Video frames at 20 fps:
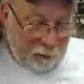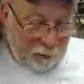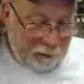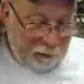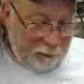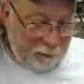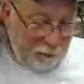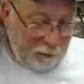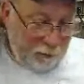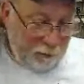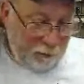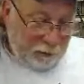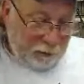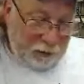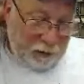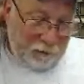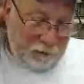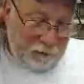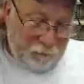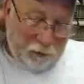And the
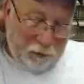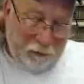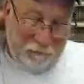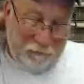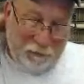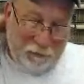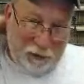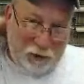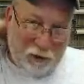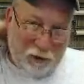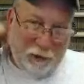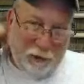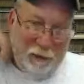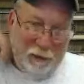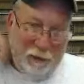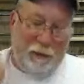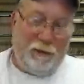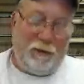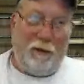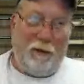tougher the fishing
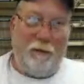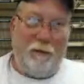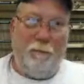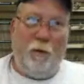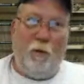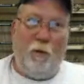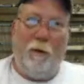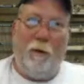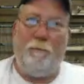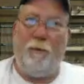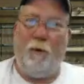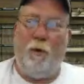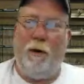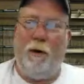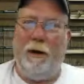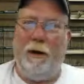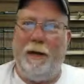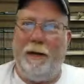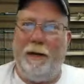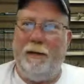is, the more
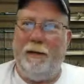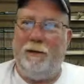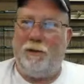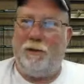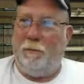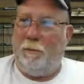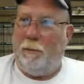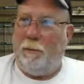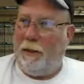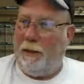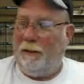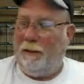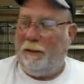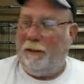important that is to me.